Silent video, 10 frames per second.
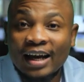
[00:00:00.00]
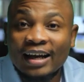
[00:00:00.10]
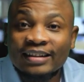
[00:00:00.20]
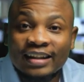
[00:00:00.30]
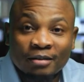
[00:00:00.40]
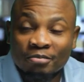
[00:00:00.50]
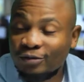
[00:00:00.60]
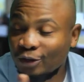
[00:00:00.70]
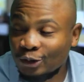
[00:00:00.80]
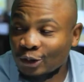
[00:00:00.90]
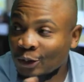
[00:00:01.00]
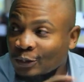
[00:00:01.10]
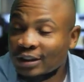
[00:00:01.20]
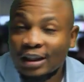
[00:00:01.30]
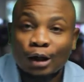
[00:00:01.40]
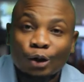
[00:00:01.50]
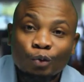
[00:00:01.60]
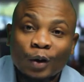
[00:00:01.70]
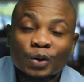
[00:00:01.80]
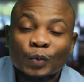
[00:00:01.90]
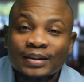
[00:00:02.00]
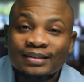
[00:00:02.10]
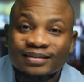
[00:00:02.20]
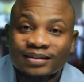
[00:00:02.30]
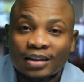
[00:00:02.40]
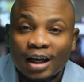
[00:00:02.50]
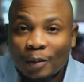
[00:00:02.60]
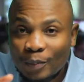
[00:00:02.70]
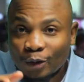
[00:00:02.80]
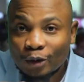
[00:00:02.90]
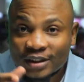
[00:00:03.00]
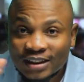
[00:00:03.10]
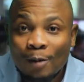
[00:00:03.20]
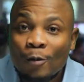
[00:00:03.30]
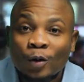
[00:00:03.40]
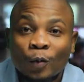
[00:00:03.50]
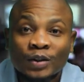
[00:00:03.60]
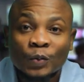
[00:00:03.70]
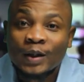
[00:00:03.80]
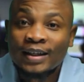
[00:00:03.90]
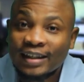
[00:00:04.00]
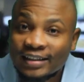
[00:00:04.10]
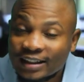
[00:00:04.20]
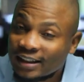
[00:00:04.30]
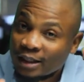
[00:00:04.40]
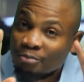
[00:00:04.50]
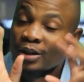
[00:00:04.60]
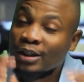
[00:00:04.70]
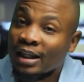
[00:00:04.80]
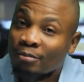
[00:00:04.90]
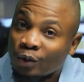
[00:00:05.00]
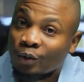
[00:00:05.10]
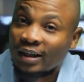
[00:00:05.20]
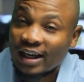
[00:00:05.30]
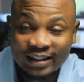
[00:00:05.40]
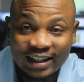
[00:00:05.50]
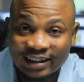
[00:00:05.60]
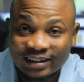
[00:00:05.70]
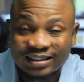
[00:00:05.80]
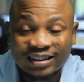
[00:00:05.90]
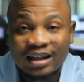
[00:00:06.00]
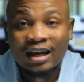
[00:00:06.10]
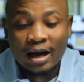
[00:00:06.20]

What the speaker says: And then before you know it, you are swindled because someone was wearing a shirt that made them look like they are rich.